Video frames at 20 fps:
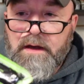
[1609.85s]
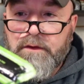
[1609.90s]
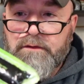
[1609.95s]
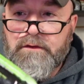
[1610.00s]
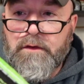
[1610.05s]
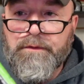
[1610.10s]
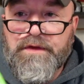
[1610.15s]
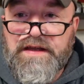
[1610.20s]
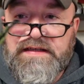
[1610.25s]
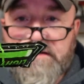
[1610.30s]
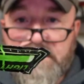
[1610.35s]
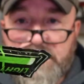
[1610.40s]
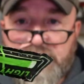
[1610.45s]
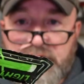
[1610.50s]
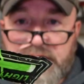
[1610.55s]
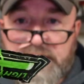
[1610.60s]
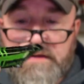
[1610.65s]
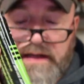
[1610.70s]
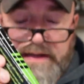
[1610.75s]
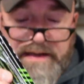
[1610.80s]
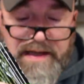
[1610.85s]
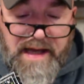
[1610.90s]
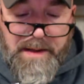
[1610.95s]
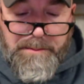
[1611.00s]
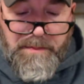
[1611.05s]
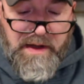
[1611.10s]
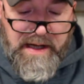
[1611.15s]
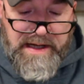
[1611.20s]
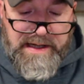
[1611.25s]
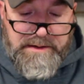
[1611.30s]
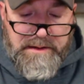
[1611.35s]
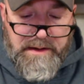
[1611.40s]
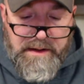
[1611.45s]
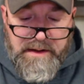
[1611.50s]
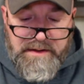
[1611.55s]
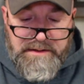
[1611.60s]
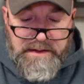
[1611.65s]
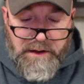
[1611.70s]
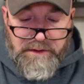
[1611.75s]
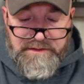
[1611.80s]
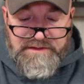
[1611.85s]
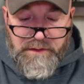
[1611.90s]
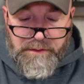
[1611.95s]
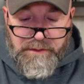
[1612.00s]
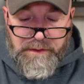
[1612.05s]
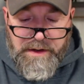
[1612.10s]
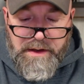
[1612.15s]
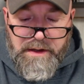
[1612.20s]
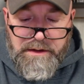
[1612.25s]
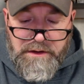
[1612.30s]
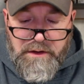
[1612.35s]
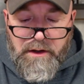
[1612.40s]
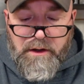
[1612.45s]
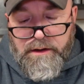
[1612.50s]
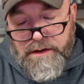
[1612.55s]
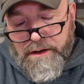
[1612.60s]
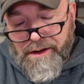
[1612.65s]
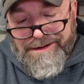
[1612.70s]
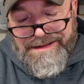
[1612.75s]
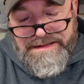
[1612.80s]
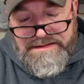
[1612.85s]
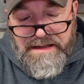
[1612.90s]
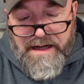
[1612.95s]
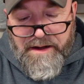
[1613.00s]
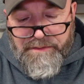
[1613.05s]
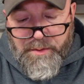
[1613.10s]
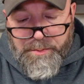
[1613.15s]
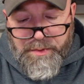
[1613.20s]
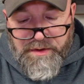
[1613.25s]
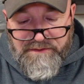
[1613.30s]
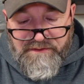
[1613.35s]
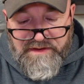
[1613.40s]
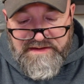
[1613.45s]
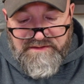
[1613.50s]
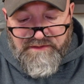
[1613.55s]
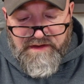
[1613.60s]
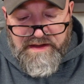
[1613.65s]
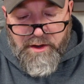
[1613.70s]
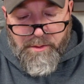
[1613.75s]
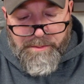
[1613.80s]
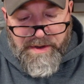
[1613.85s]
So this is just a ChemLite. You know, so you already saw in the previous video.